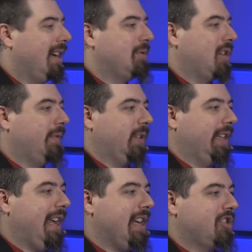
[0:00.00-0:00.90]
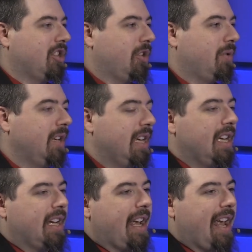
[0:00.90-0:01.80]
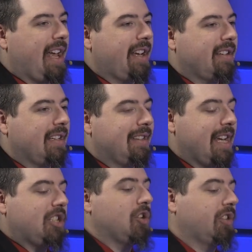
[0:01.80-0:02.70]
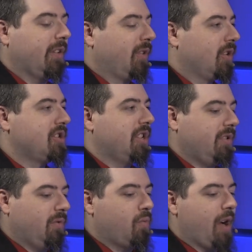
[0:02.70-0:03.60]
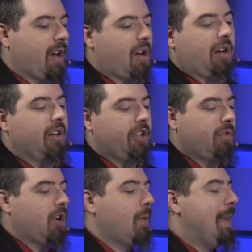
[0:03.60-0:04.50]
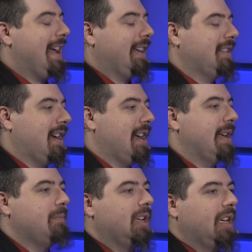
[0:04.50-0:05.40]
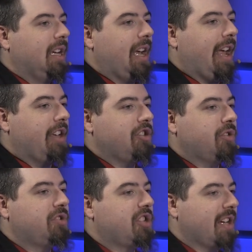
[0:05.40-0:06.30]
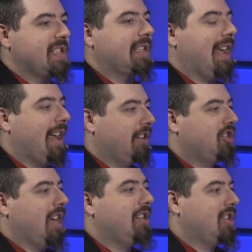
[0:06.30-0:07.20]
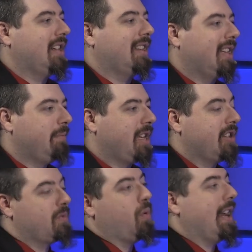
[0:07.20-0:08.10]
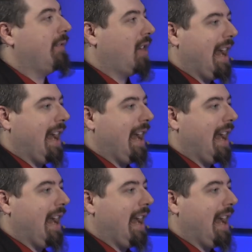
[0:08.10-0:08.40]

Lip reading: time travel in that show, and they took the version where you go back in time and you just can't change anything because whatever